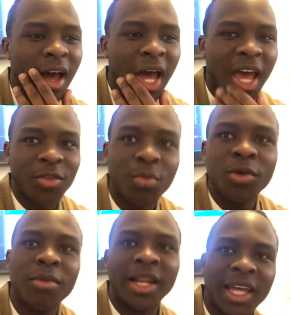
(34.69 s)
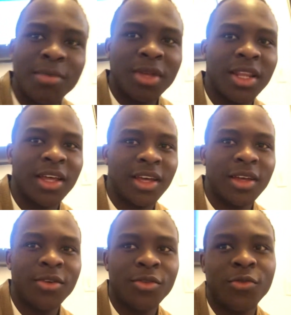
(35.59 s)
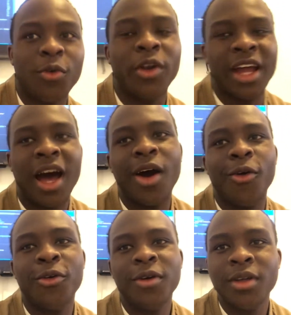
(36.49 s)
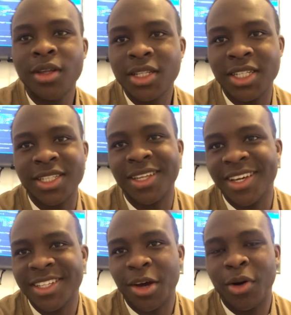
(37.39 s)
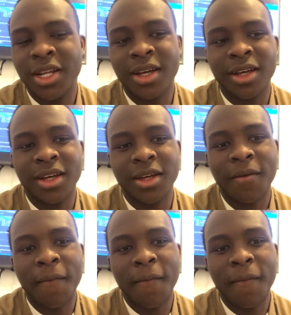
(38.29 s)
I have to put my name in there for now, just in case I wanna